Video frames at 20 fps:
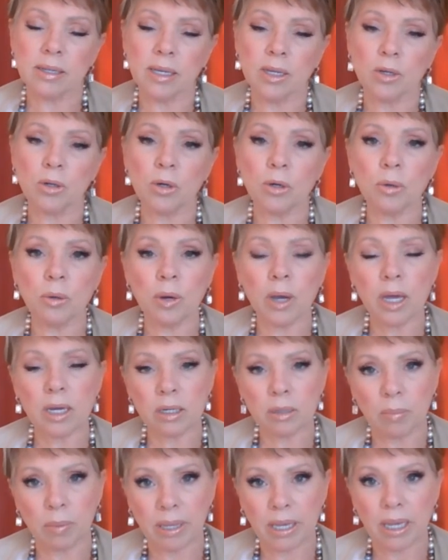
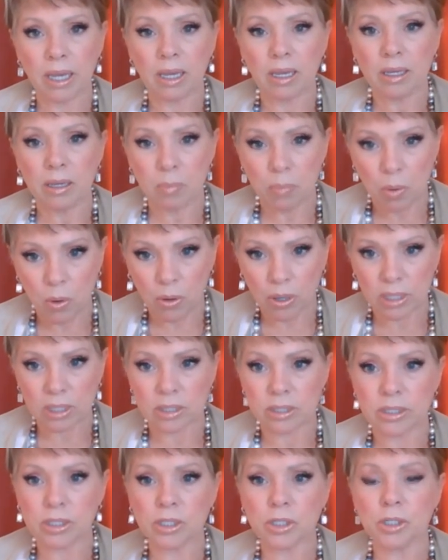incredibly
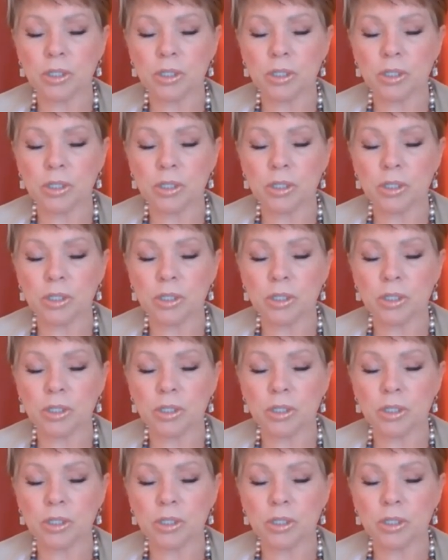important